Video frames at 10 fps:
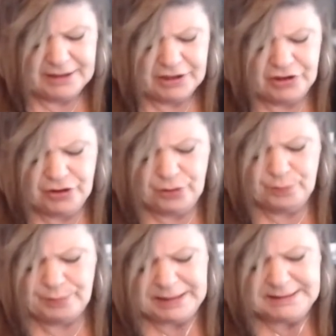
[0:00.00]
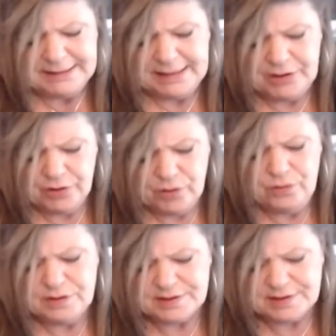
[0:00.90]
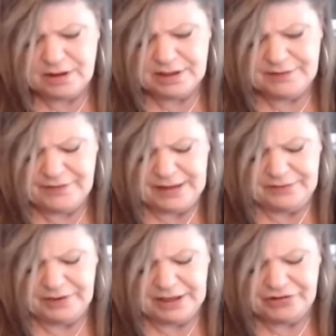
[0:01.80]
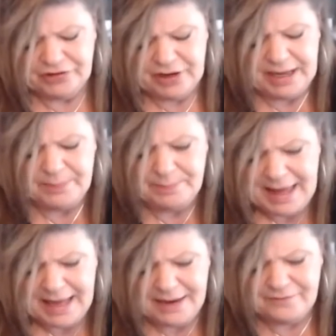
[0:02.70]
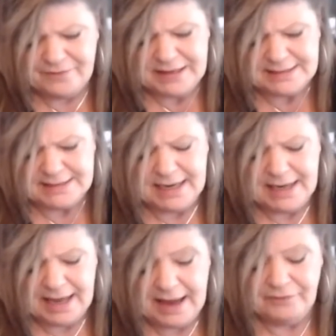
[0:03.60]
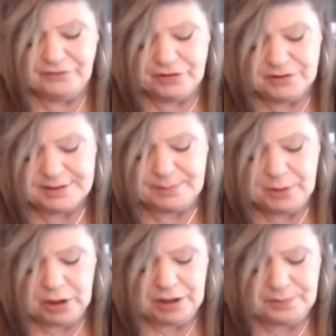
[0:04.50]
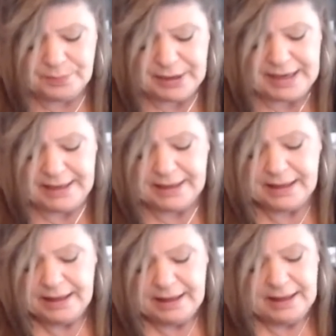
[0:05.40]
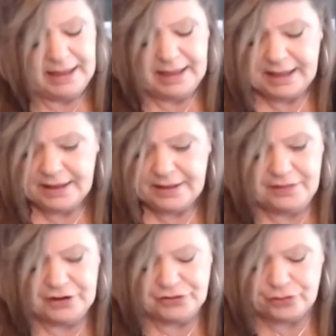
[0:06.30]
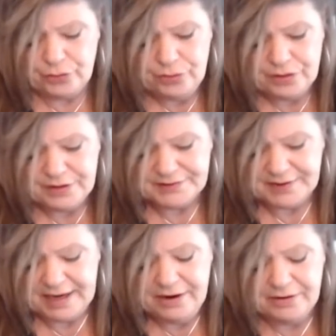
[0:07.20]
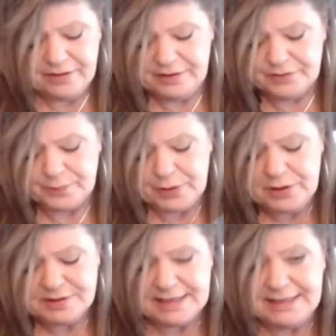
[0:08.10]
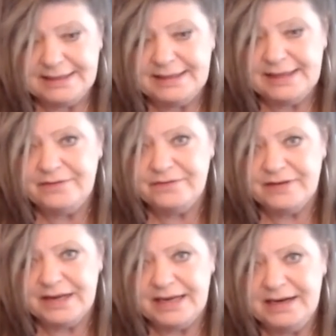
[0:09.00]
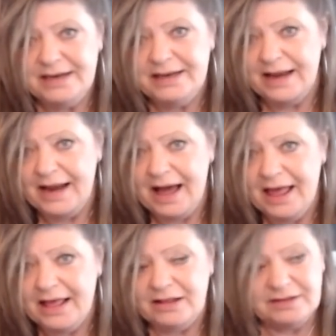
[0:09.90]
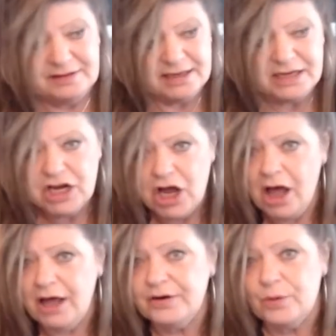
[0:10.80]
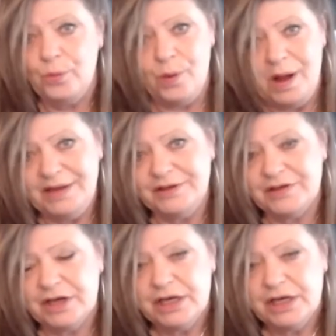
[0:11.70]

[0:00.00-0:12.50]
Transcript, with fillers: you're building your own solid foundation and manifesting after some heartbreak. The truth is here this person lived in denial, did not want